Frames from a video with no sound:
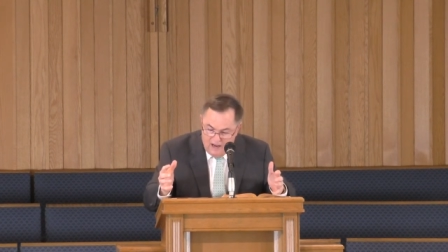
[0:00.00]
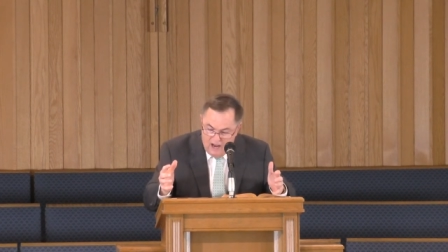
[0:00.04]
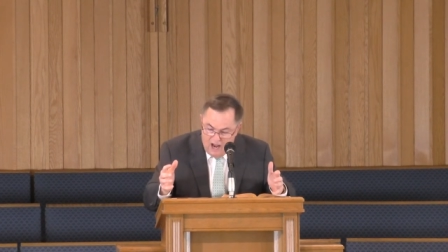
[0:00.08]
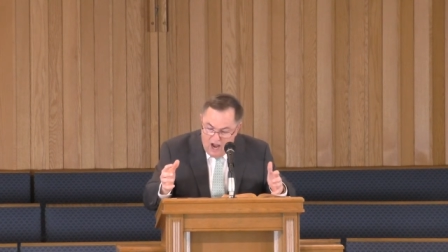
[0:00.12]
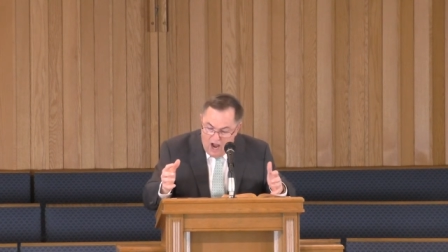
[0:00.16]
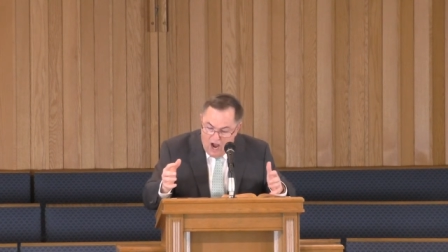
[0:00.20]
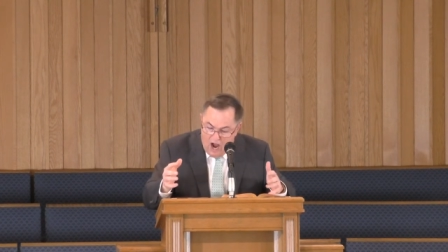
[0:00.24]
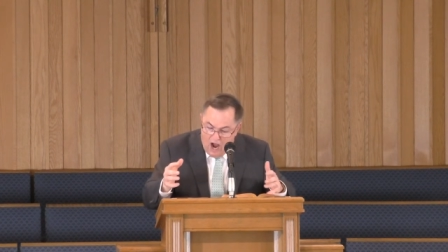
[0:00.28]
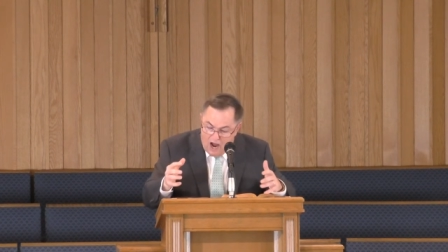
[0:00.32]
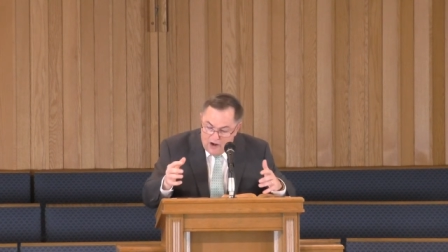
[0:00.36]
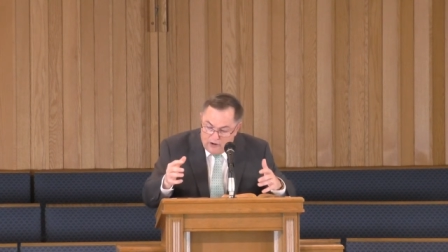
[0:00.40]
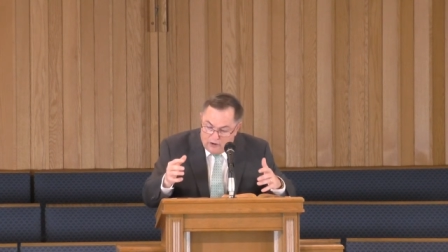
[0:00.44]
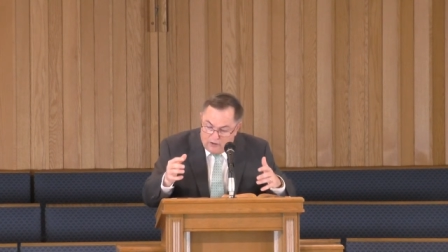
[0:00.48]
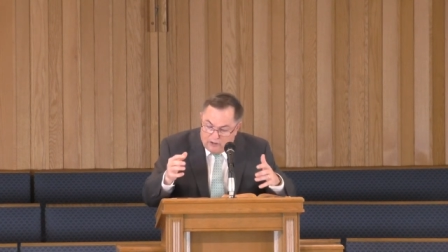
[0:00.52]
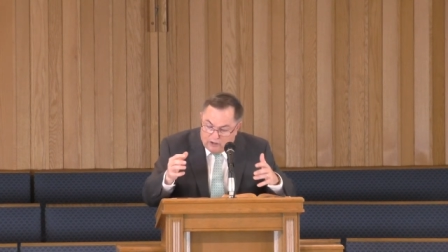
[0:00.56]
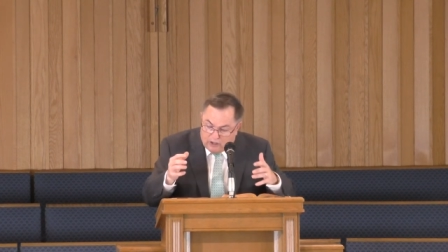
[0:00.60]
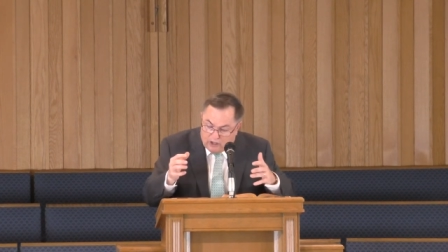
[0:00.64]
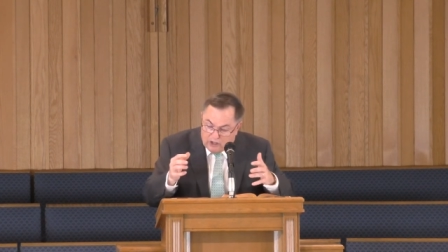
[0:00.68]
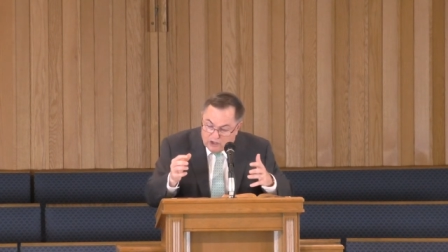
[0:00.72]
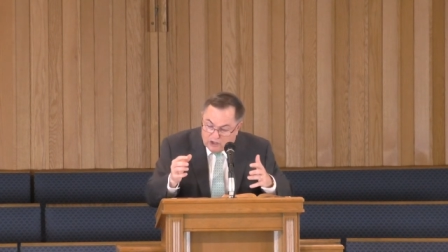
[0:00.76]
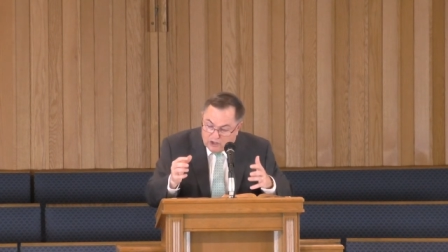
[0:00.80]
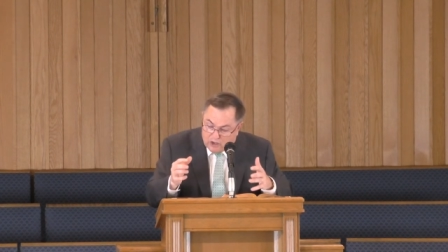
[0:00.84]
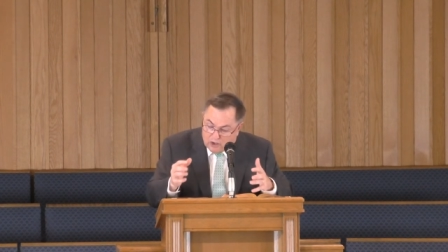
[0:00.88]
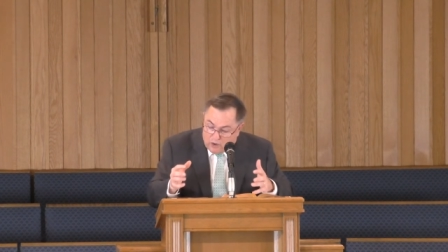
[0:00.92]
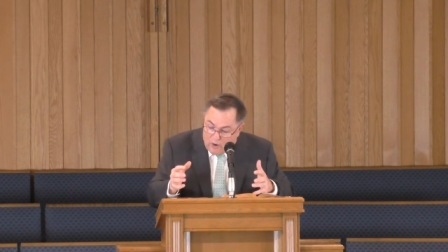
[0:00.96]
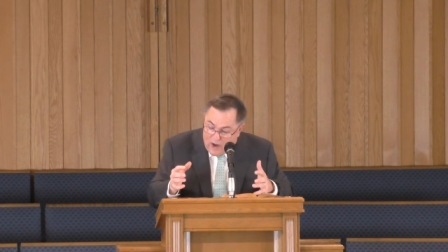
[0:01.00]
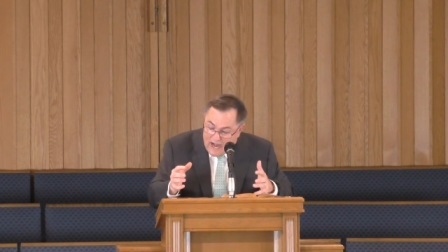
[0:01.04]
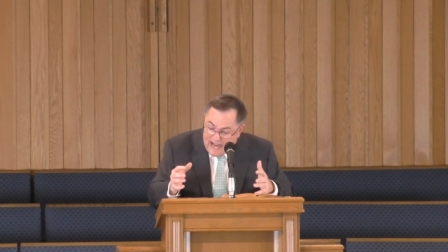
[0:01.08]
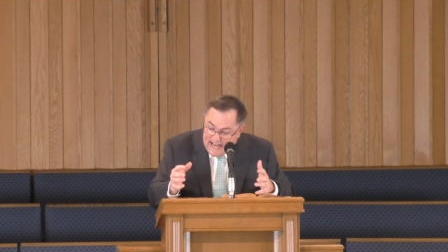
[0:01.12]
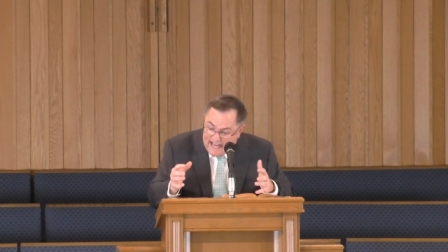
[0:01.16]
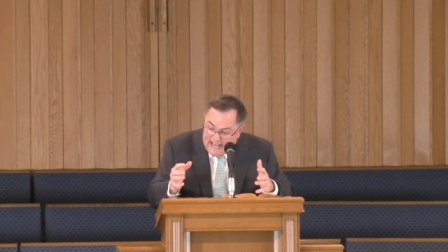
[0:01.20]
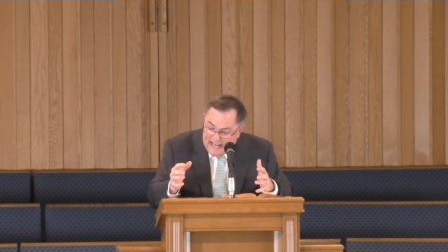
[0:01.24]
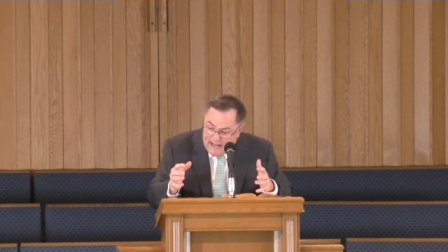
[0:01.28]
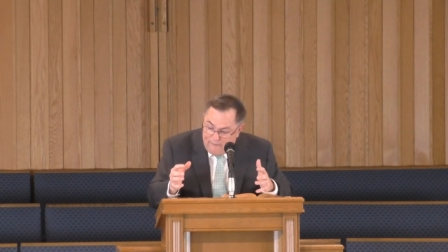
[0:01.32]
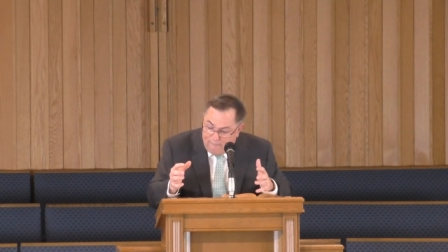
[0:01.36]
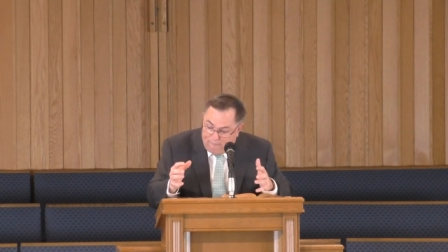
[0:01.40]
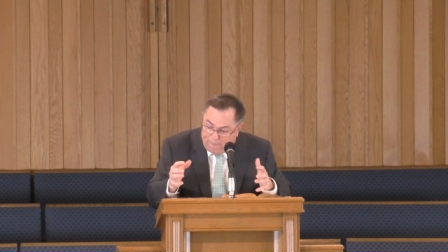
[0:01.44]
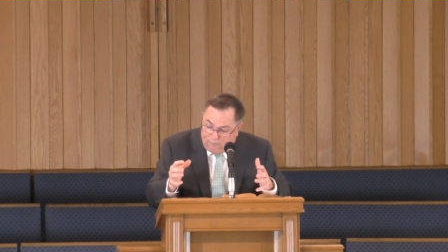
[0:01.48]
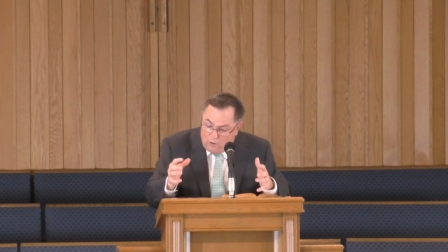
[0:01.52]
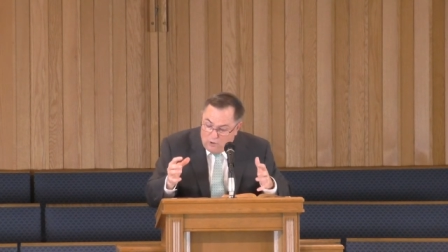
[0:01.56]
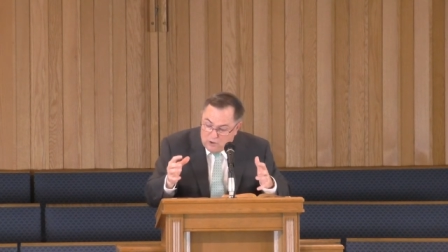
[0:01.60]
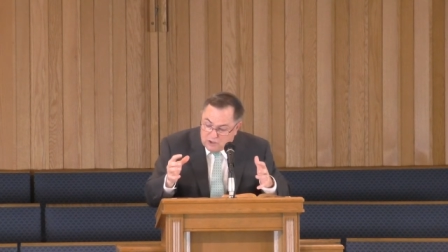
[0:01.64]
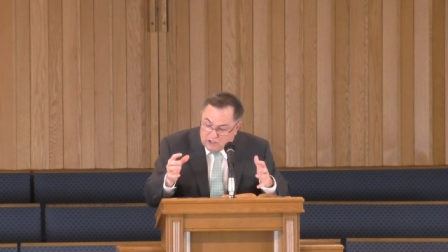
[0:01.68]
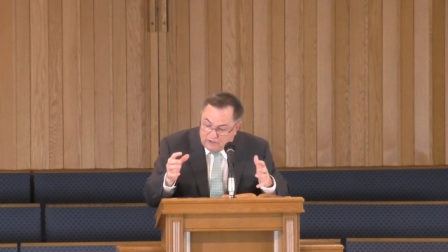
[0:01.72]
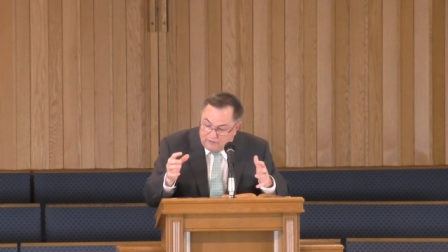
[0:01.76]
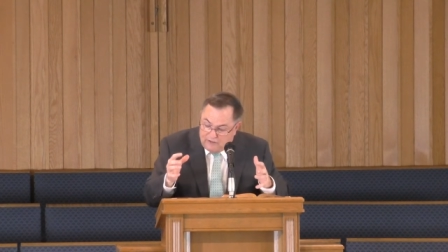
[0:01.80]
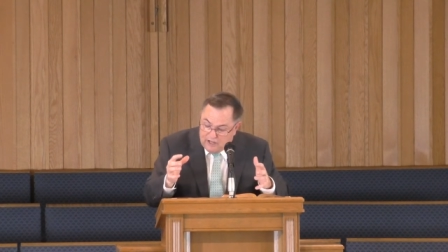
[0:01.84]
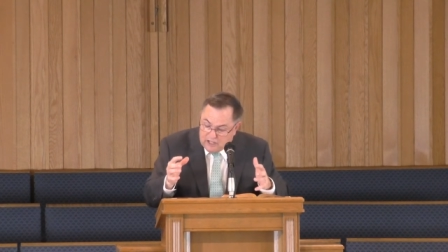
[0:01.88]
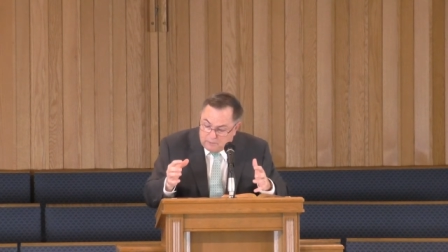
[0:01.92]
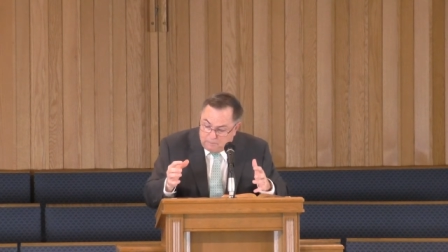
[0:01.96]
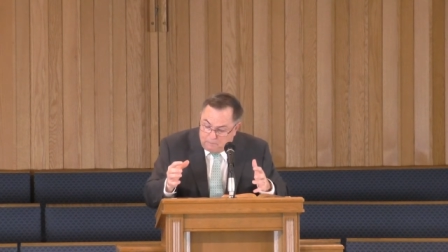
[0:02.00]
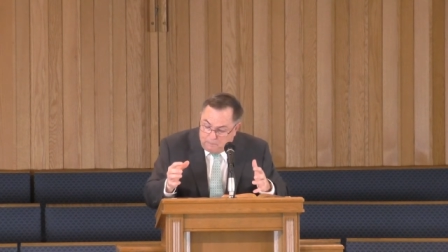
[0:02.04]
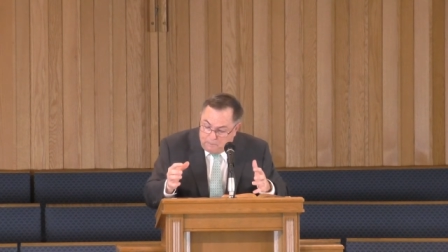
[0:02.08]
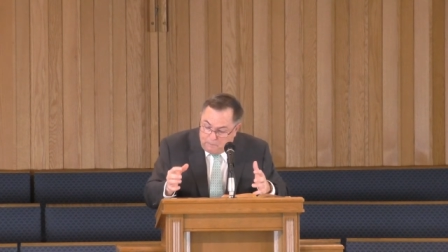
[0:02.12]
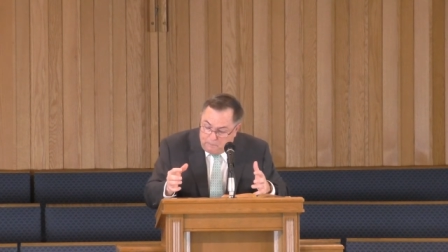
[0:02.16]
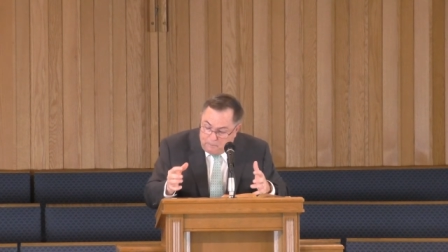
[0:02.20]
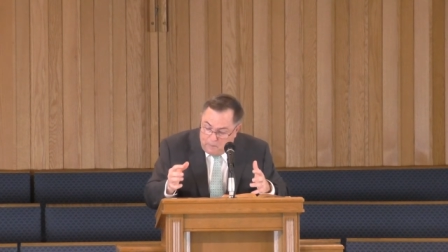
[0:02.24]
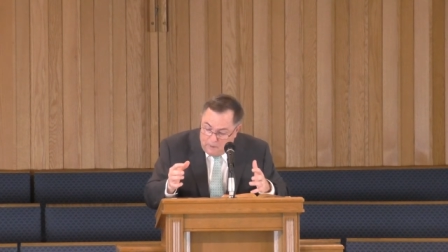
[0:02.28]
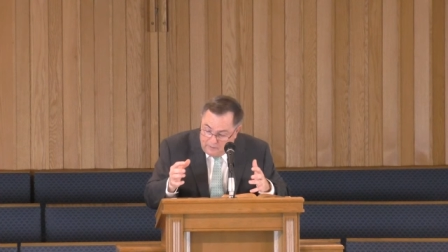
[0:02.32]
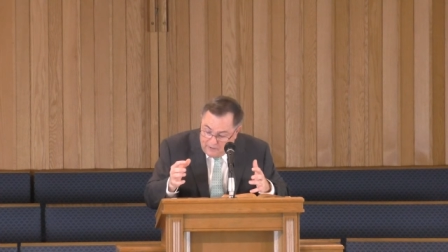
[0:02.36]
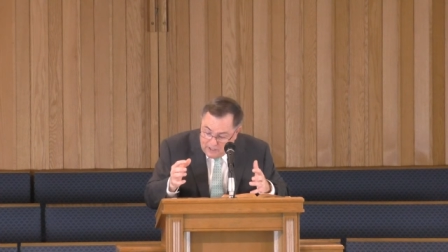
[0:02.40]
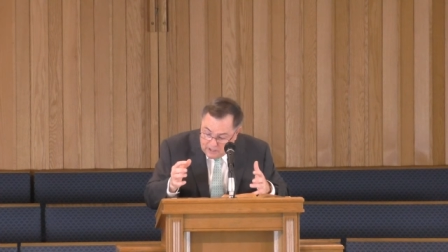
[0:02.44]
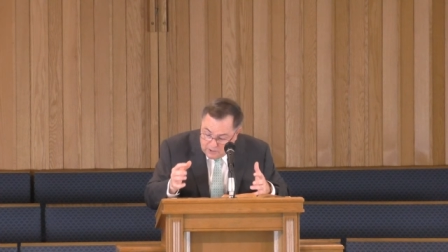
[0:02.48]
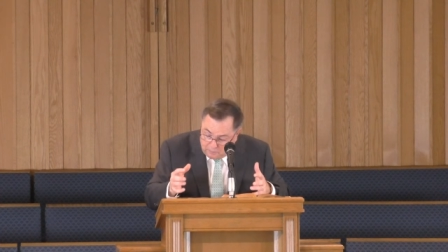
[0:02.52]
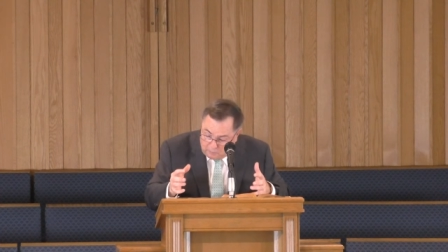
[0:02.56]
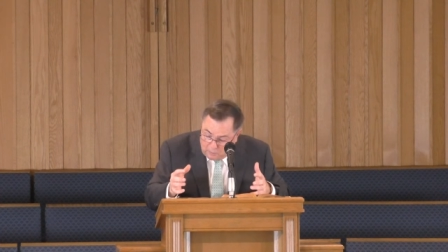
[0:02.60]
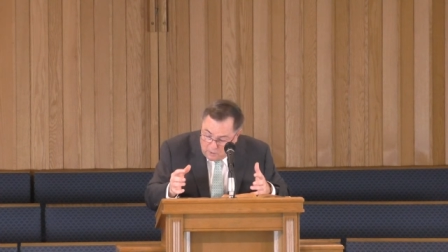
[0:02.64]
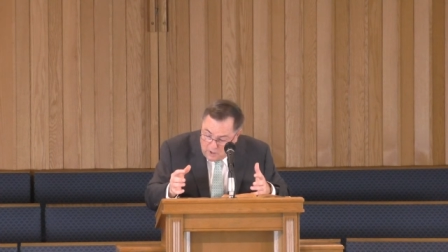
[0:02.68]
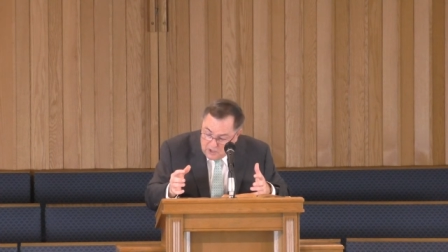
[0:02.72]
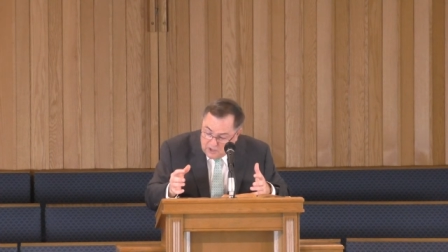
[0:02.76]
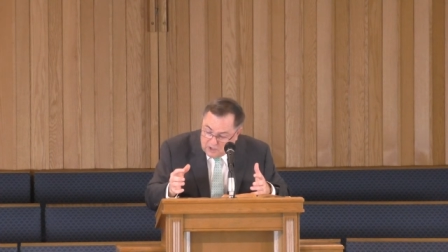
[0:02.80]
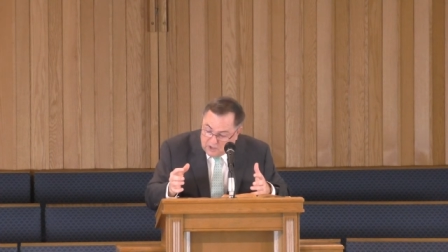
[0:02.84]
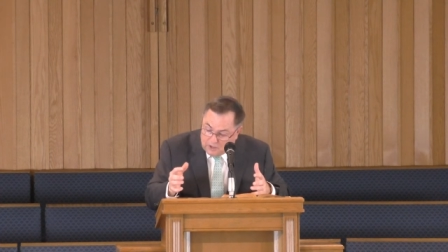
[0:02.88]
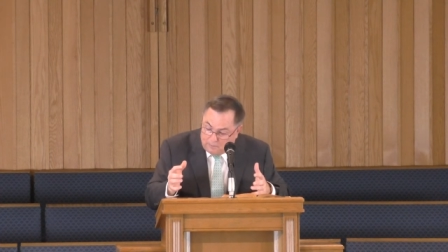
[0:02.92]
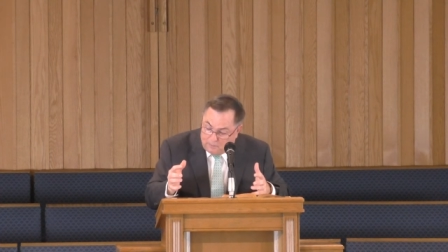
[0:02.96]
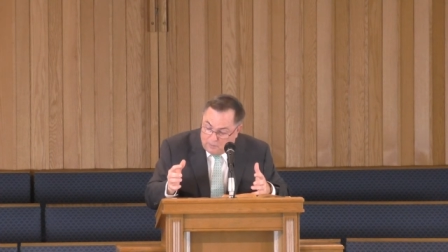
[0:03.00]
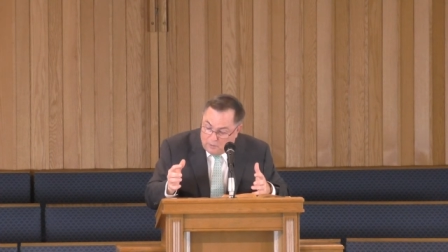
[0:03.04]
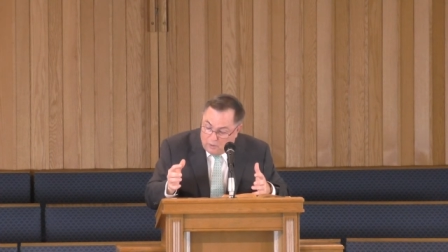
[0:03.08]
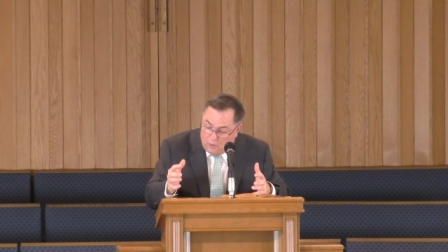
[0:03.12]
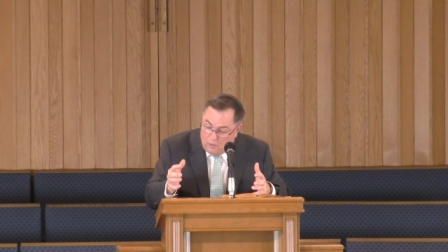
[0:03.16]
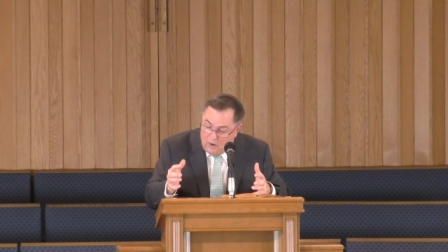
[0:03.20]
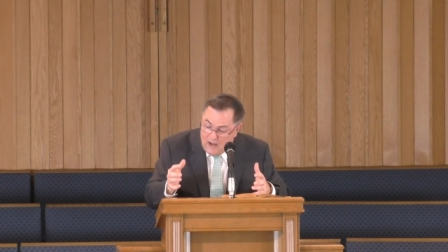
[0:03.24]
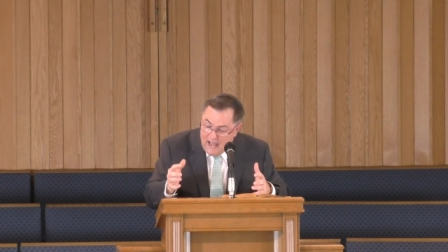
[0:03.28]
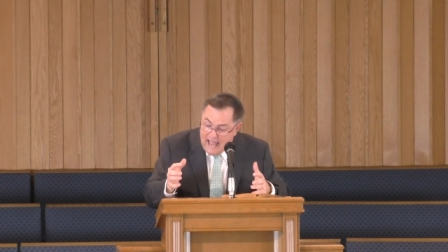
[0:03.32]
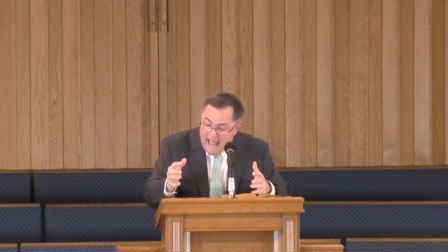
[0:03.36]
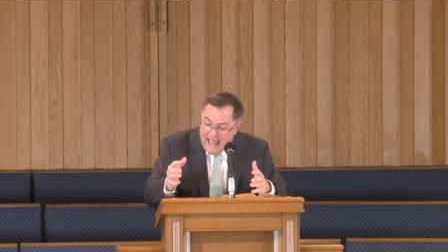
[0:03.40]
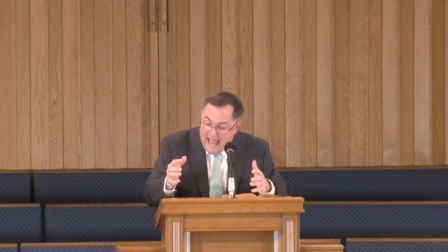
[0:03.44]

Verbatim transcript: Under the constraining influence of this this principle